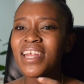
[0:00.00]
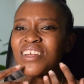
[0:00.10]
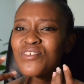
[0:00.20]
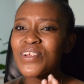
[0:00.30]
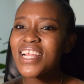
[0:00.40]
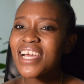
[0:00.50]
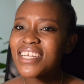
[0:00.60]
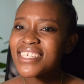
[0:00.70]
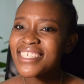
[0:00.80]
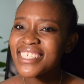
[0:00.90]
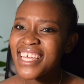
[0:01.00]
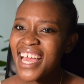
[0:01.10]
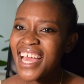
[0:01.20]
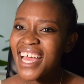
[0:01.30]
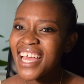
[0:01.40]
I didn't really
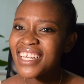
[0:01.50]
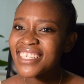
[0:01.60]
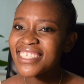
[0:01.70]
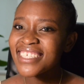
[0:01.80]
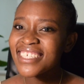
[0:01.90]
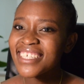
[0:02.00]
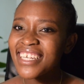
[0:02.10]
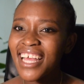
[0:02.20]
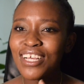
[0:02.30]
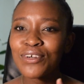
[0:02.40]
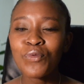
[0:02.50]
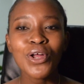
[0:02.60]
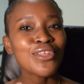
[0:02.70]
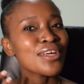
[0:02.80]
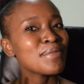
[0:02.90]
understand, like, what
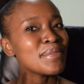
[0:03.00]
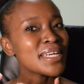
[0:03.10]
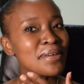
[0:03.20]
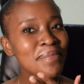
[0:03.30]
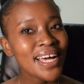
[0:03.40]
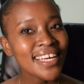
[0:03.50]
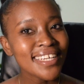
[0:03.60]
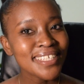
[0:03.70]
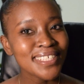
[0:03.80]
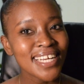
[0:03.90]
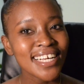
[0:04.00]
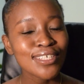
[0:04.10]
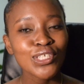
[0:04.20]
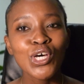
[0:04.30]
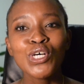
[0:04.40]
do they mean by edit checks?